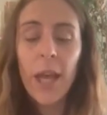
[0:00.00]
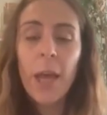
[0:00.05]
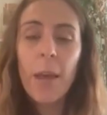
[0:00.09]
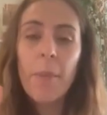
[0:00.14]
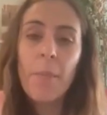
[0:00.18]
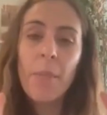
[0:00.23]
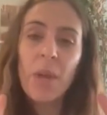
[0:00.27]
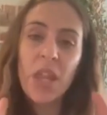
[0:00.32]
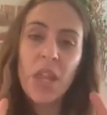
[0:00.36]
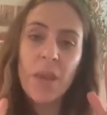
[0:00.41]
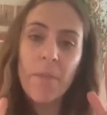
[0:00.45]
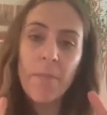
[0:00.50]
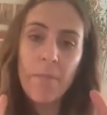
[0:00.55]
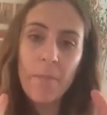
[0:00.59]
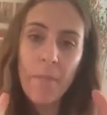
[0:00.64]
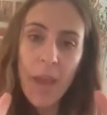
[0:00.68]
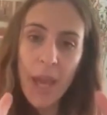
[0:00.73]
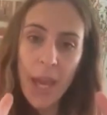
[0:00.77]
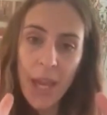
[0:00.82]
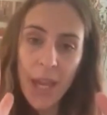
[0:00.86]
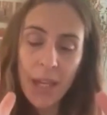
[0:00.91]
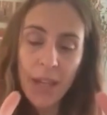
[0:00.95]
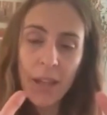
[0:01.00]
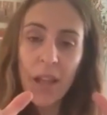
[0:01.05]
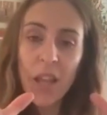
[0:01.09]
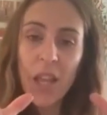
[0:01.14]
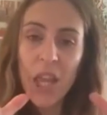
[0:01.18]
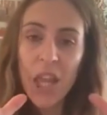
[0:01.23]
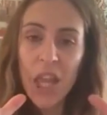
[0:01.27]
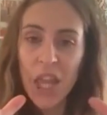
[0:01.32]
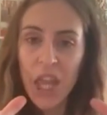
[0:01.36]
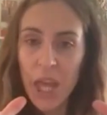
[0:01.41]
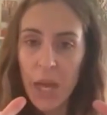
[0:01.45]
but the main
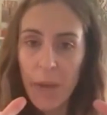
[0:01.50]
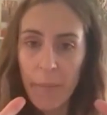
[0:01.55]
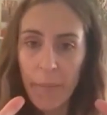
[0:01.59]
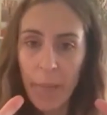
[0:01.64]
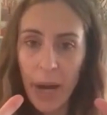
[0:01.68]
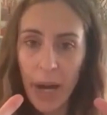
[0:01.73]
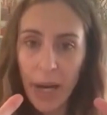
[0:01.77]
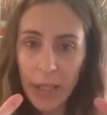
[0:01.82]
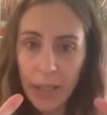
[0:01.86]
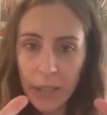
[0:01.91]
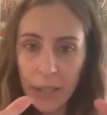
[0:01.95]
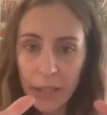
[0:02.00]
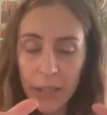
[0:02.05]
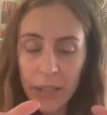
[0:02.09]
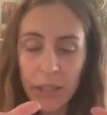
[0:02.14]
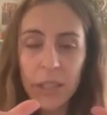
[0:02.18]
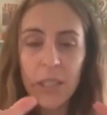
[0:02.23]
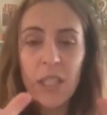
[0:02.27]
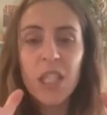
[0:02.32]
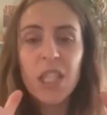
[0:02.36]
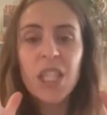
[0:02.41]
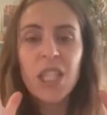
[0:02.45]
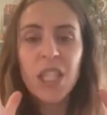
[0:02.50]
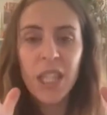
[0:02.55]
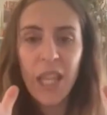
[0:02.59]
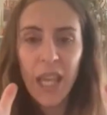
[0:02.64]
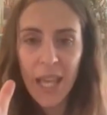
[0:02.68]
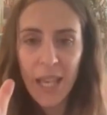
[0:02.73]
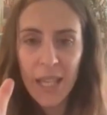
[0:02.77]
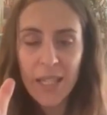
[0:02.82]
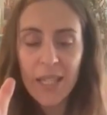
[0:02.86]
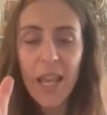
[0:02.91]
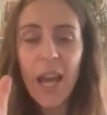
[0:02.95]
thema
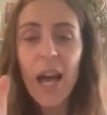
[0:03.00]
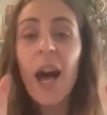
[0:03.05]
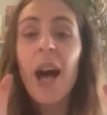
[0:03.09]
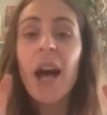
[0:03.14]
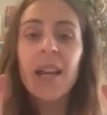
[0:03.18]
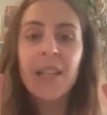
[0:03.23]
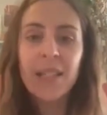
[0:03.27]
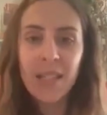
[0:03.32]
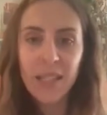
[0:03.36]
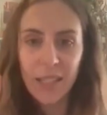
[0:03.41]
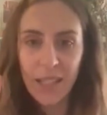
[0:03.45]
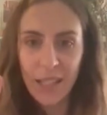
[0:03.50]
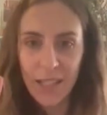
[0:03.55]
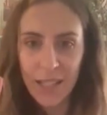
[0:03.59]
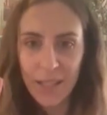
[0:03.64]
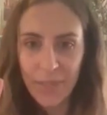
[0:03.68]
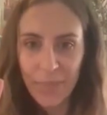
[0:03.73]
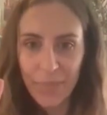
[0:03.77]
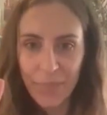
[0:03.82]
stays as it is.